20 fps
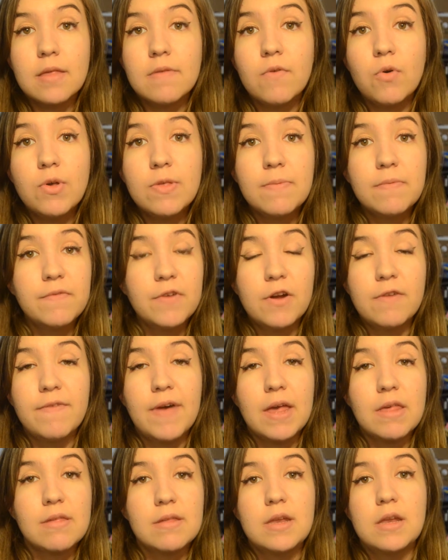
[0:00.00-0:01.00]
I've always been very
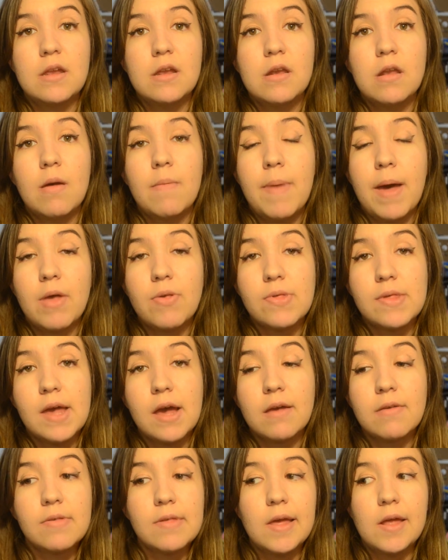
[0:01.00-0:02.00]
fascinated about
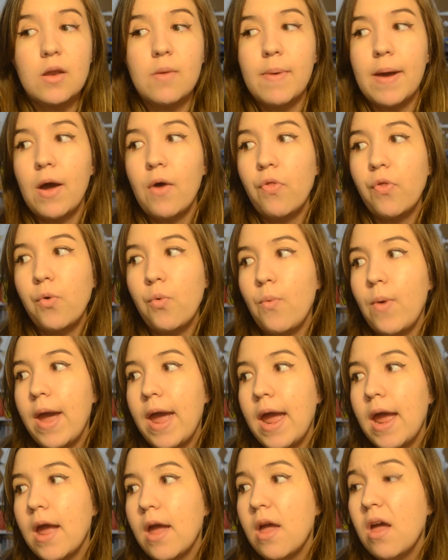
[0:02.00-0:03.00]
sex and about the
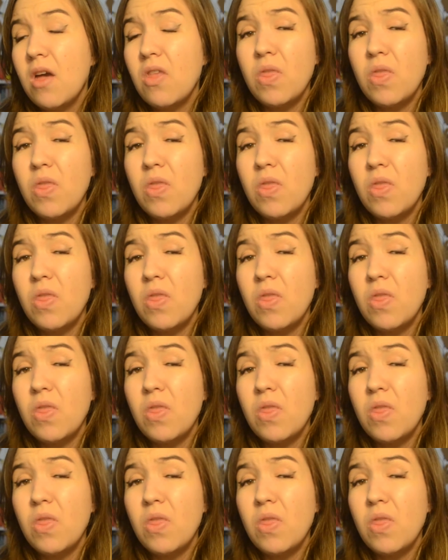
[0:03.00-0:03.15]
way